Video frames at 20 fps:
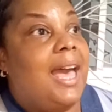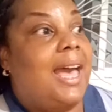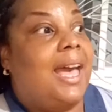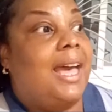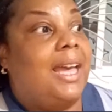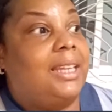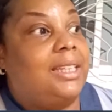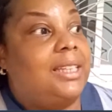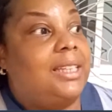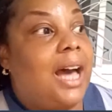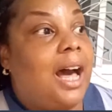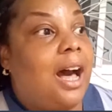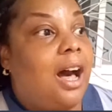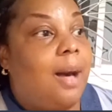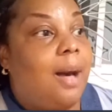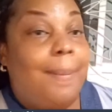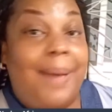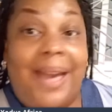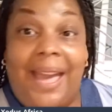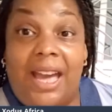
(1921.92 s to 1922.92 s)
and
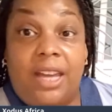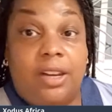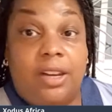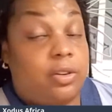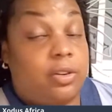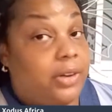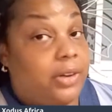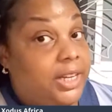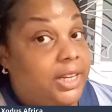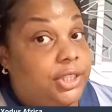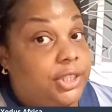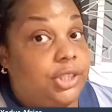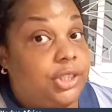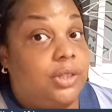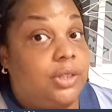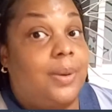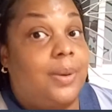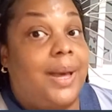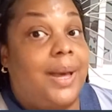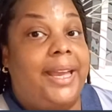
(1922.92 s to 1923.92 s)
I had a great
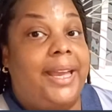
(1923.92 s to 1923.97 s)
show.